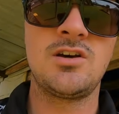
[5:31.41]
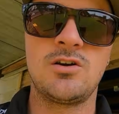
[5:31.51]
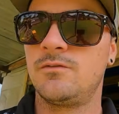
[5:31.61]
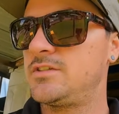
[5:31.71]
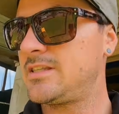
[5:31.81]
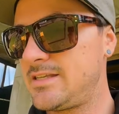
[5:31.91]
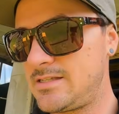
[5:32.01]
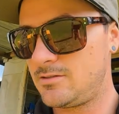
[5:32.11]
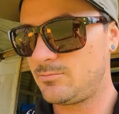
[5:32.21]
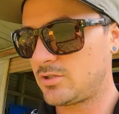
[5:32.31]

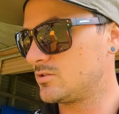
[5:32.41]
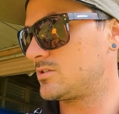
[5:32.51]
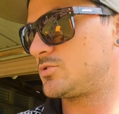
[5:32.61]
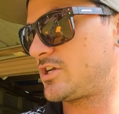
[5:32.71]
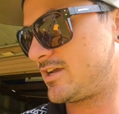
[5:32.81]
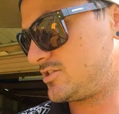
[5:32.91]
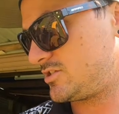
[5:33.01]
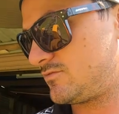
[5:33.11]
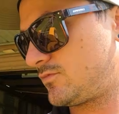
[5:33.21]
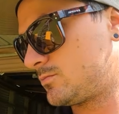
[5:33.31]
obviously because I'm
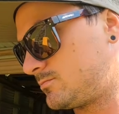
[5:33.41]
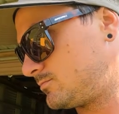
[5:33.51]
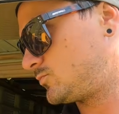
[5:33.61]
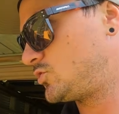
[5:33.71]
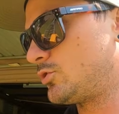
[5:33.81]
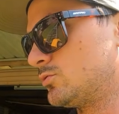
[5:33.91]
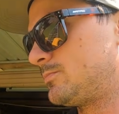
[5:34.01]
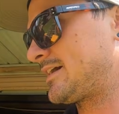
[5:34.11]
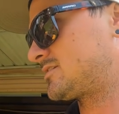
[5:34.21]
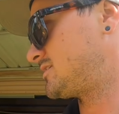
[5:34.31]
changing from dual
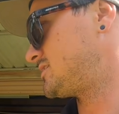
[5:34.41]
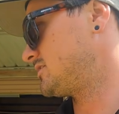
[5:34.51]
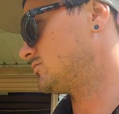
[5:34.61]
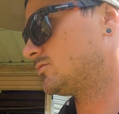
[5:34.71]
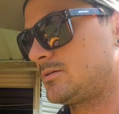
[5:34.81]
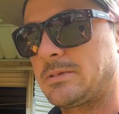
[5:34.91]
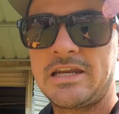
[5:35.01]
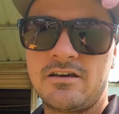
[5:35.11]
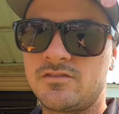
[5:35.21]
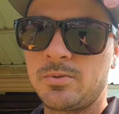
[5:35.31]
back to single, I'm going
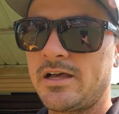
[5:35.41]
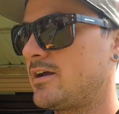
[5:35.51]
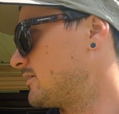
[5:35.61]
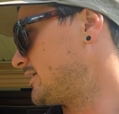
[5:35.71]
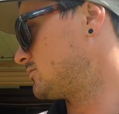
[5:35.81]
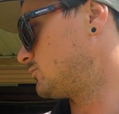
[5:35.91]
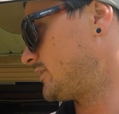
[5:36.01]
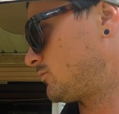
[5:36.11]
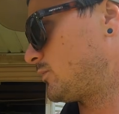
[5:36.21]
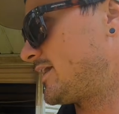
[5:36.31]
to have to play around
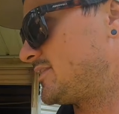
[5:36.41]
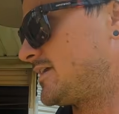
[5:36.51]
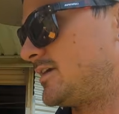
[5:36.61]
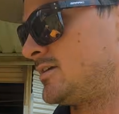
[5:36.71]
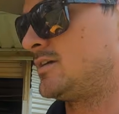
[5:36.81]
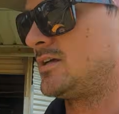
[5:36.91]
with where the